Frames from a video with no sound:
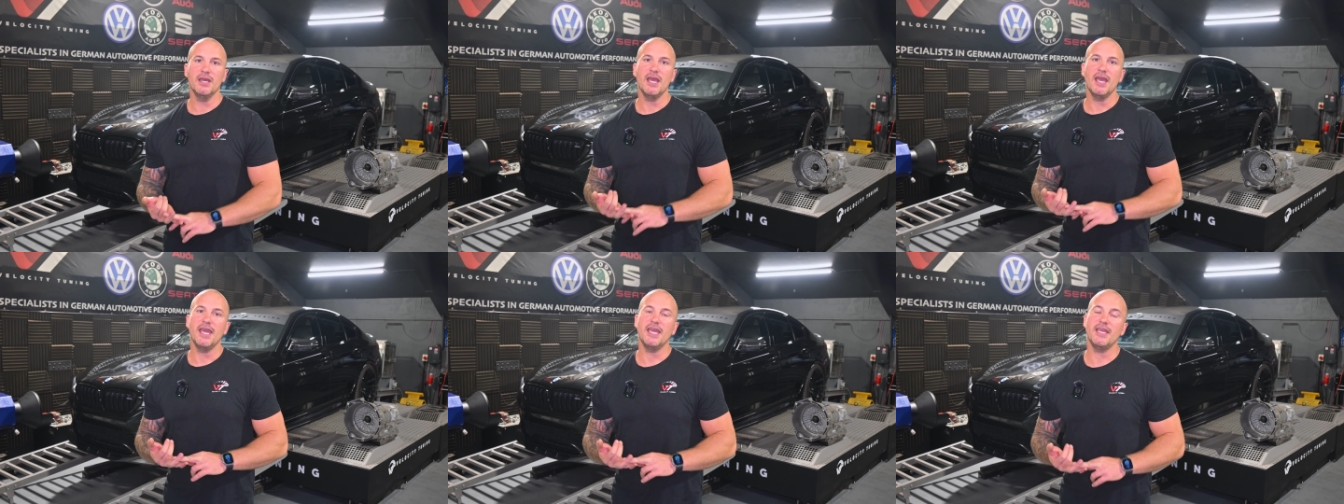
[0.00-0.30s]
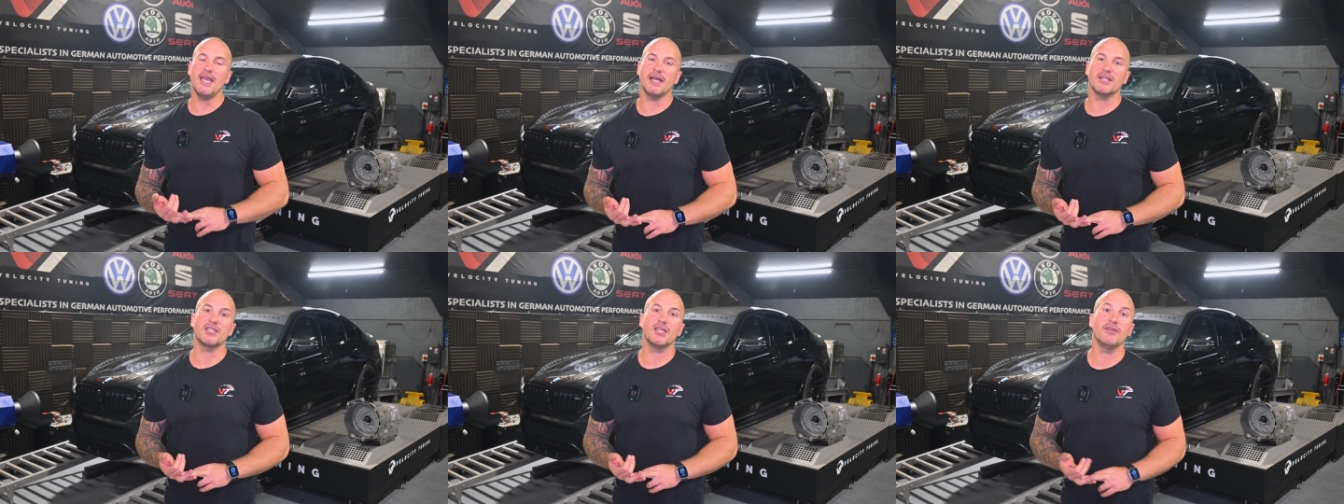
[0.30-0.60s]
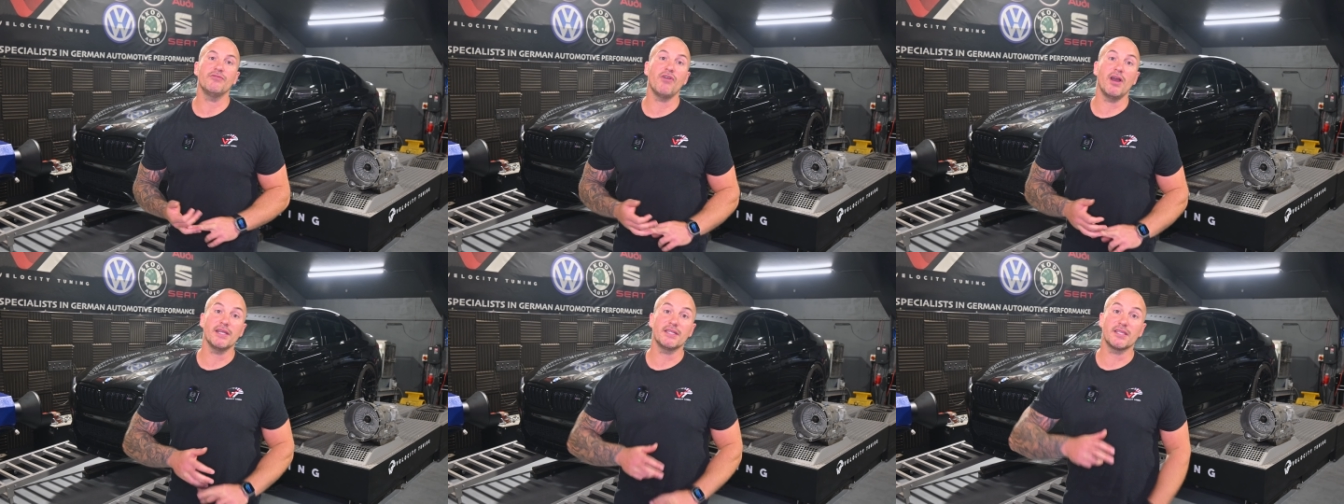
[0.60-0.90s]
He actually
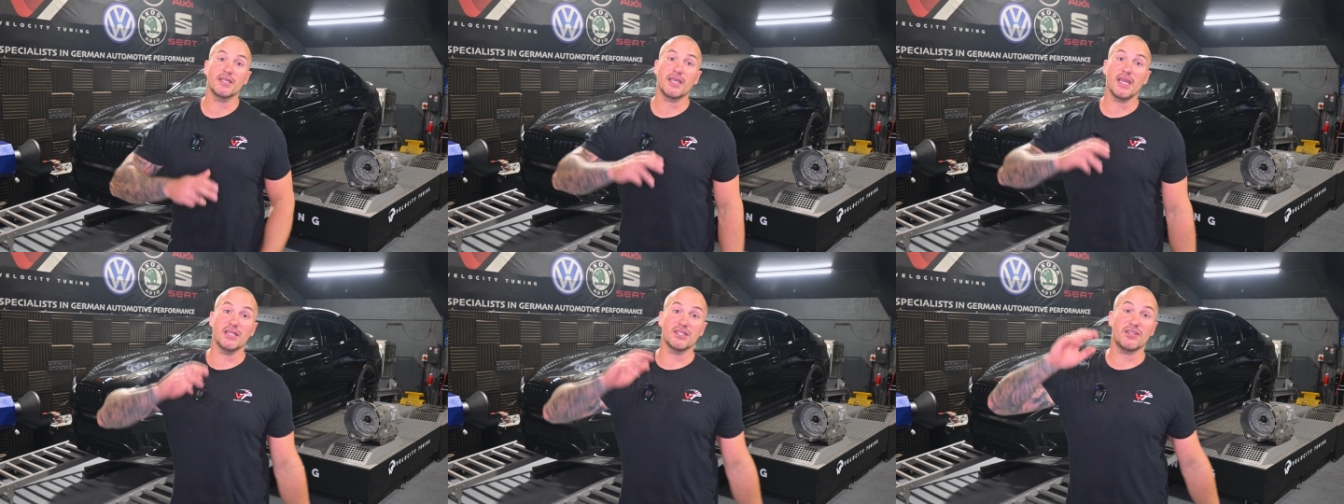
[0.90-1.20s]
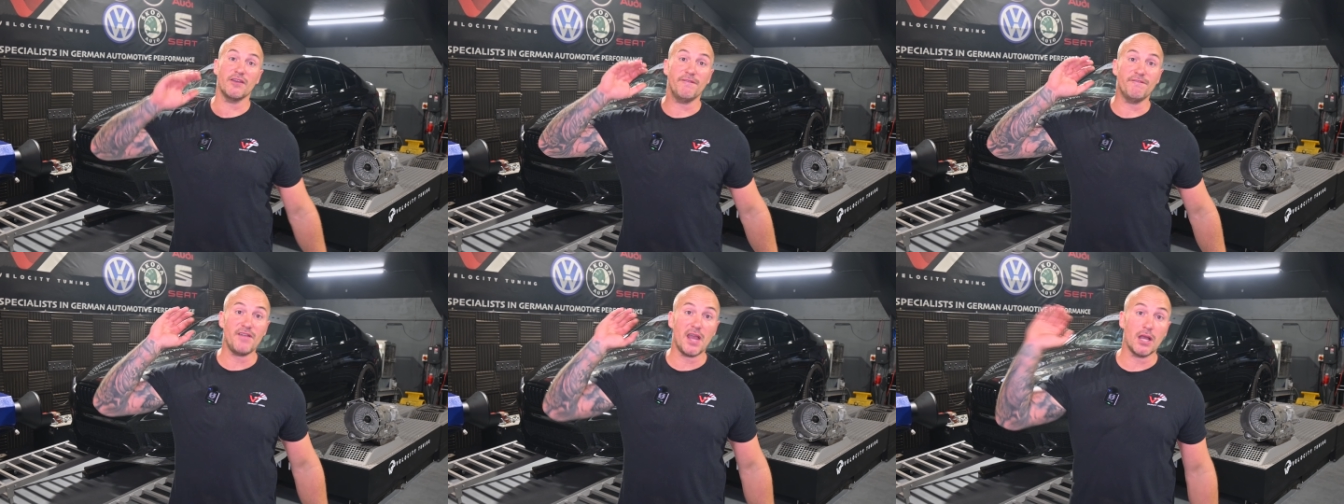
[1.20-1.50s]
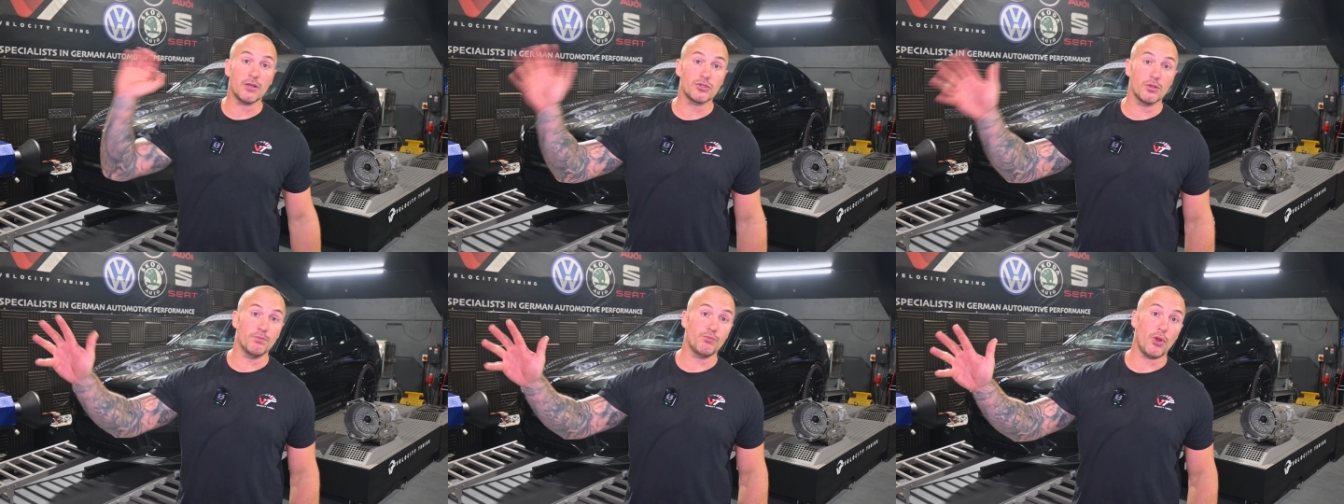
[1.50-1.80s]
raced against a
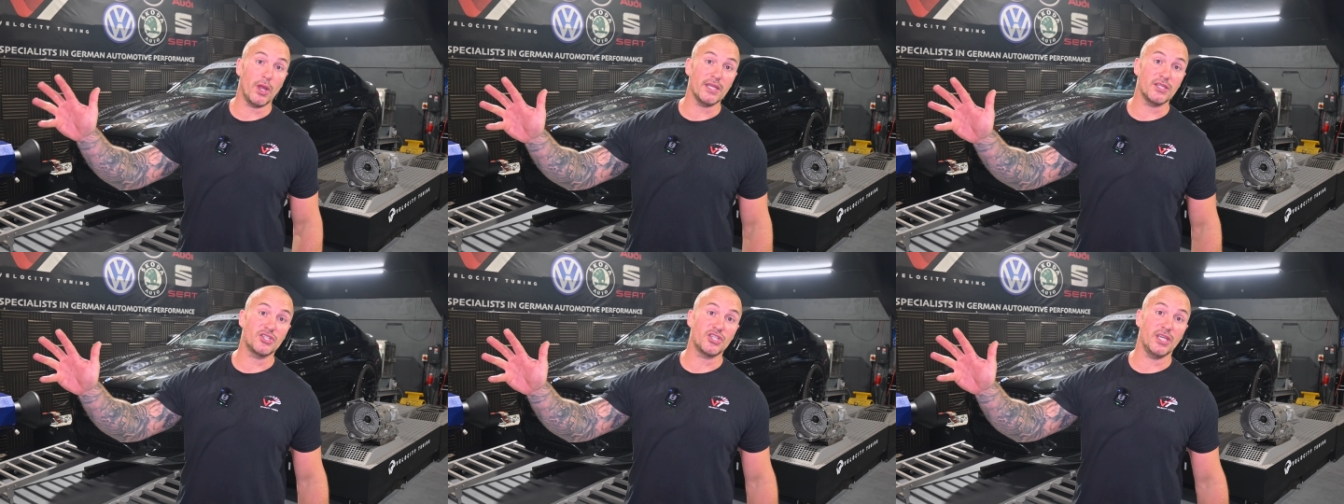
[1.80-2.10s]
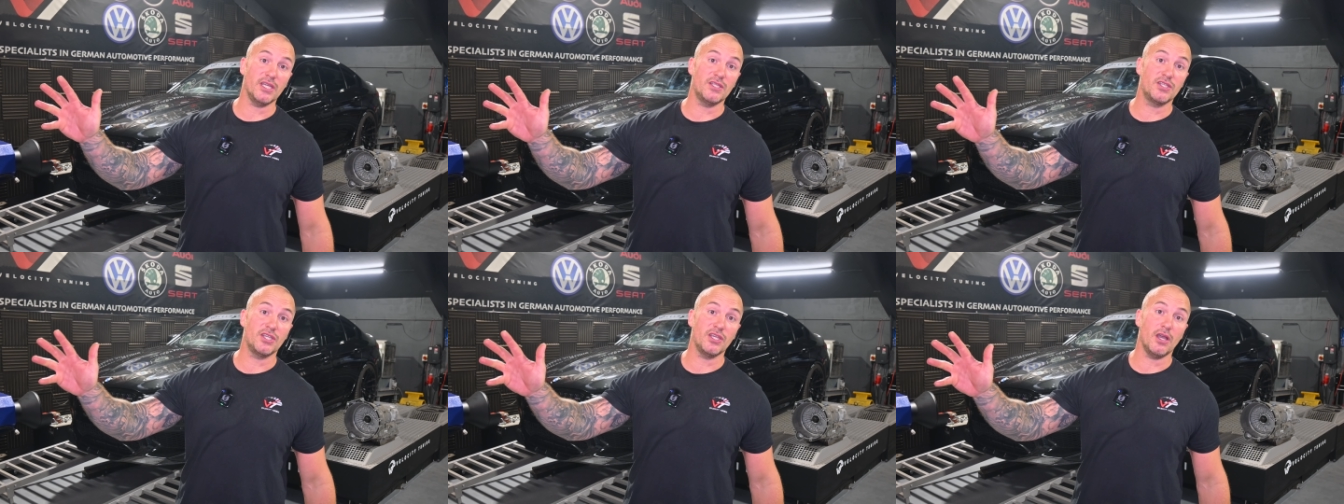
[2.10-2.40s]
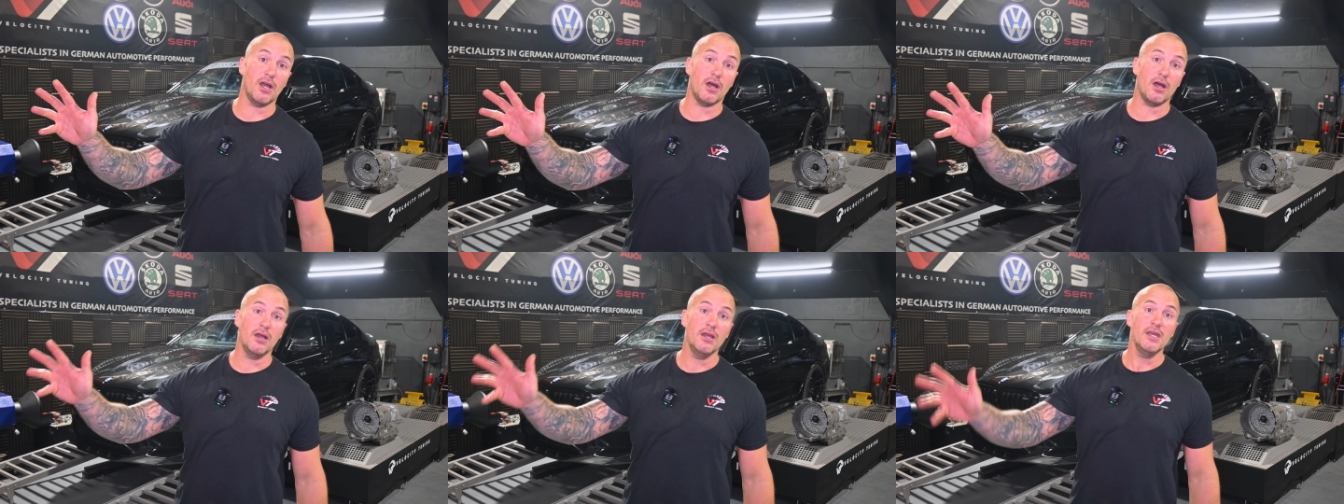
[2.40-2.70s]
1,000 brake
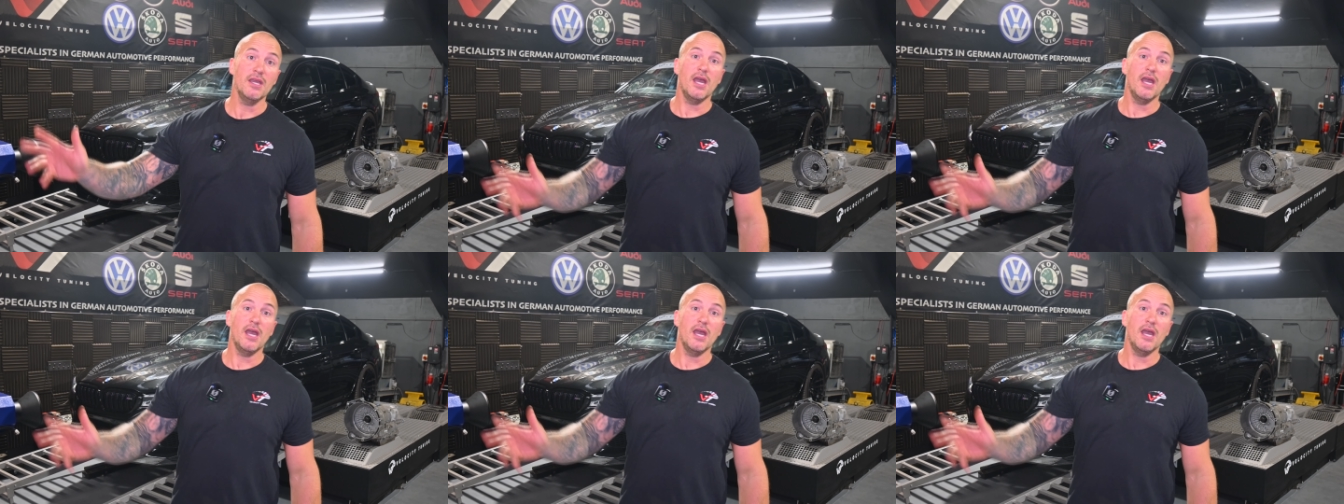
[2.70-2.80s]
GTR,